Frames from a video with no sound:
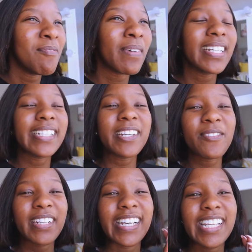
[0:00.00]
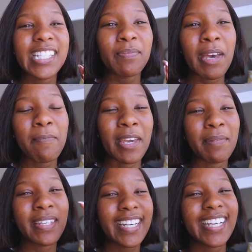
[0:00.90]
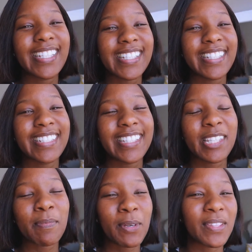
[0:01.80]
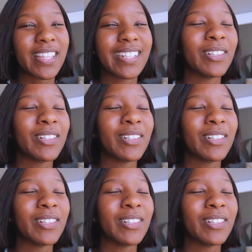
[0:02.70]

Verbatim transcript: monday was my baby cousin's birthday